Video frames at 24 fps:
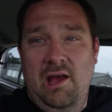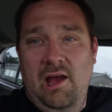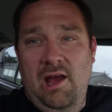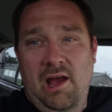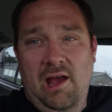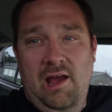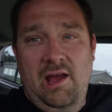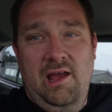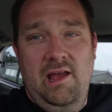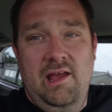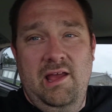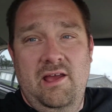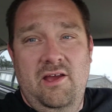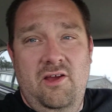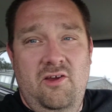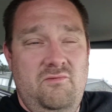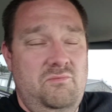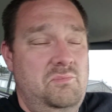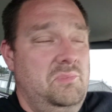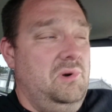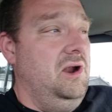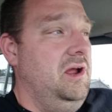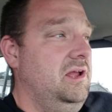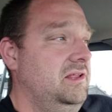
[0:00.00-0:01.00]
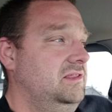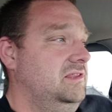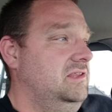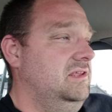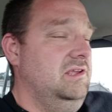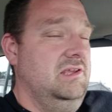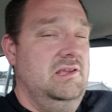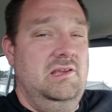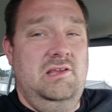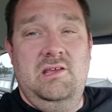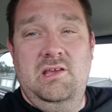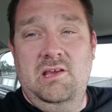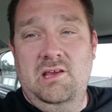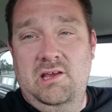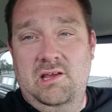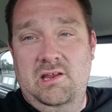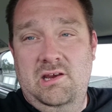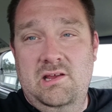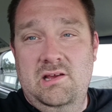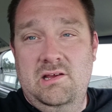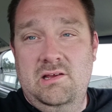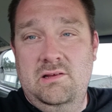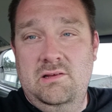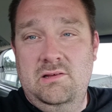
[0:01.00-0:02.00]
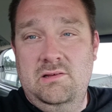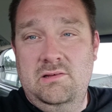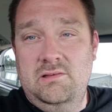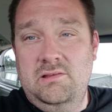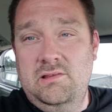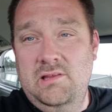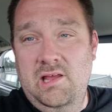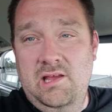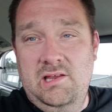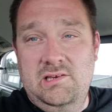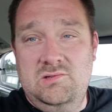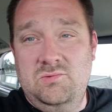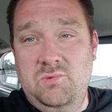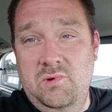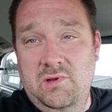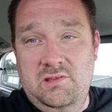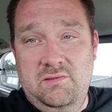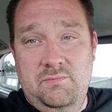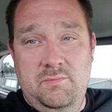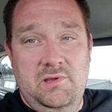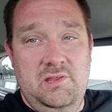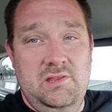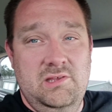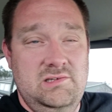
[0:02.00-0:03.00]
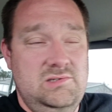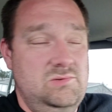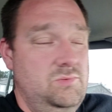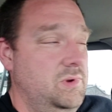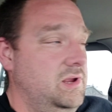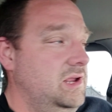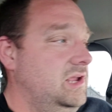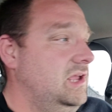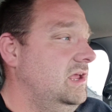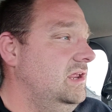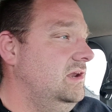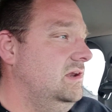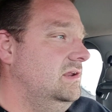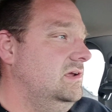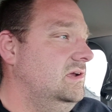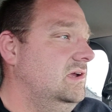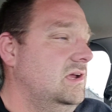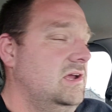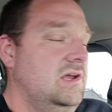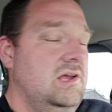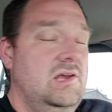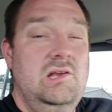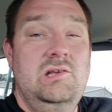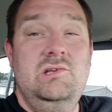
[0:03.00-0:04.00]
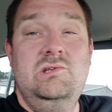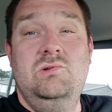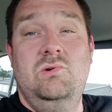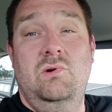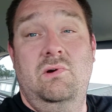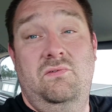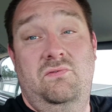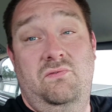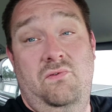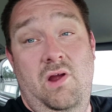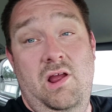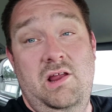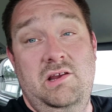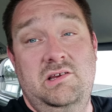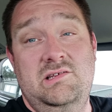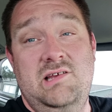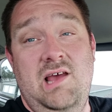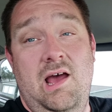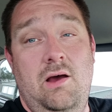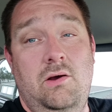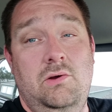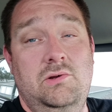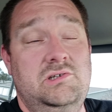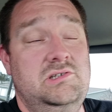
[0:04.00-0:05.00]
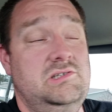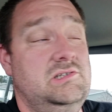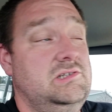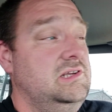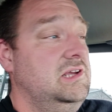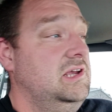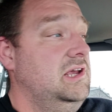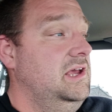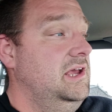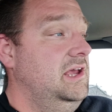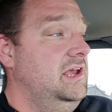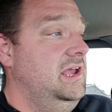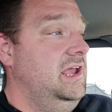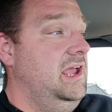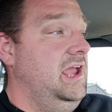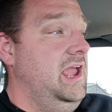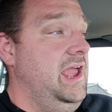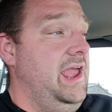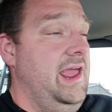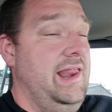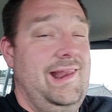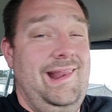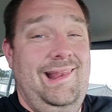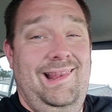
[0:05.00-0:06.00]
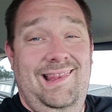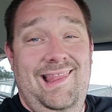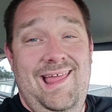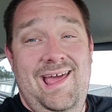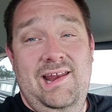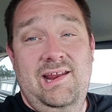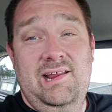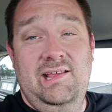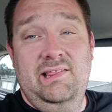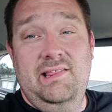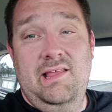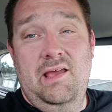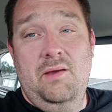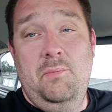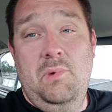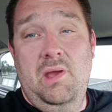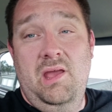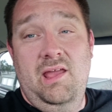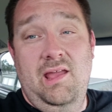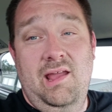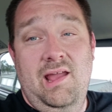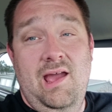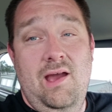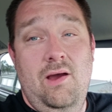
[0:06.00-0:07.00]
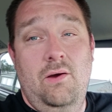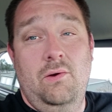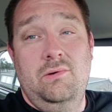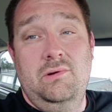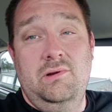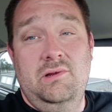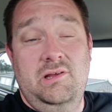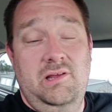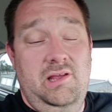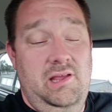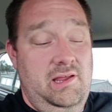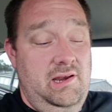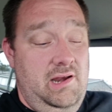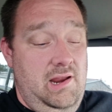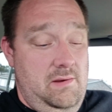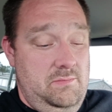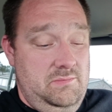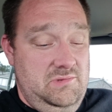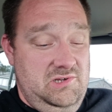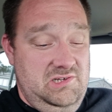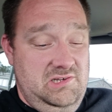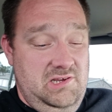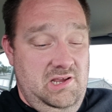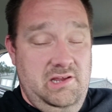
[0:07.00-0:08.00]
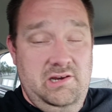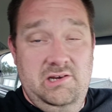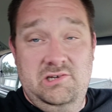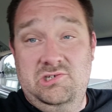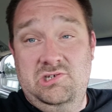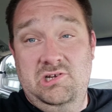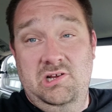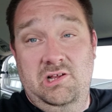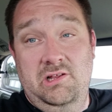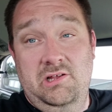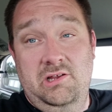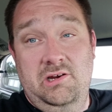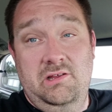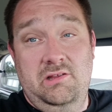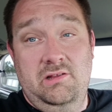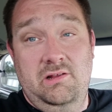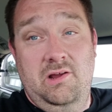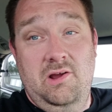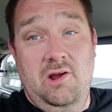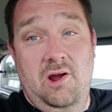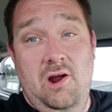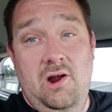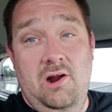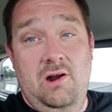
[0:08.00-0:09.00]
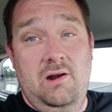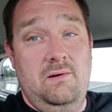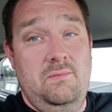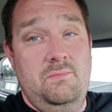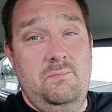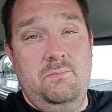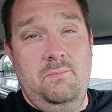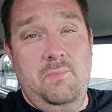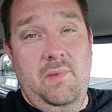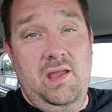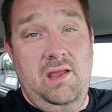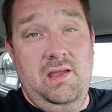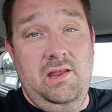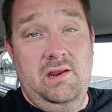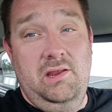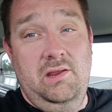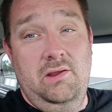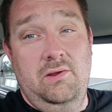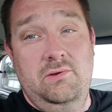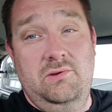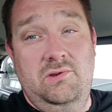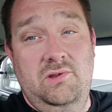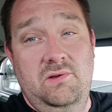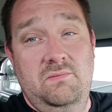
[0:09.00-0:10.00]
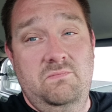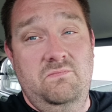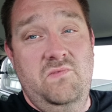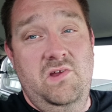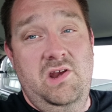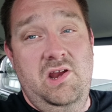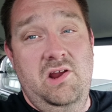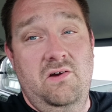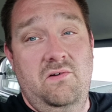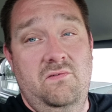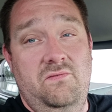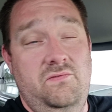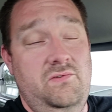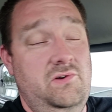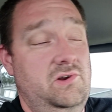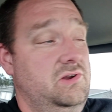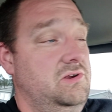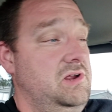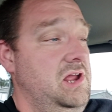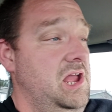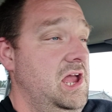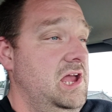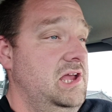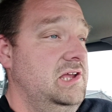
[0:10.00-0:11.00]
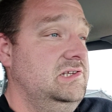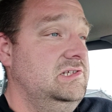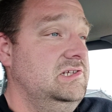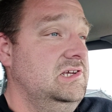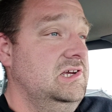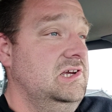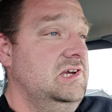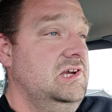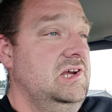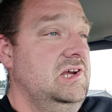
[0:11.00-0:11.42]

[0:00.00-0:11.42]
I have brought the kid that's with me this weekend to a friend's house and letting them hang out, and I'm just kind of chilling in the car, making a YouTube video for you guys.